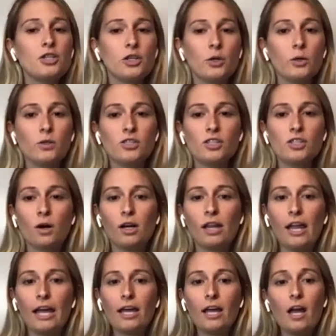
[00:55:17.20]
dudes who
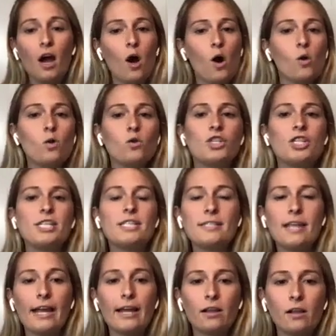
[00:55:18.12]
are like OG
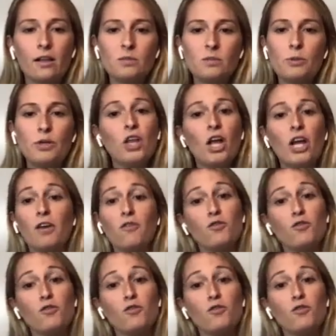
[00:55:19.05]
cyclists being like,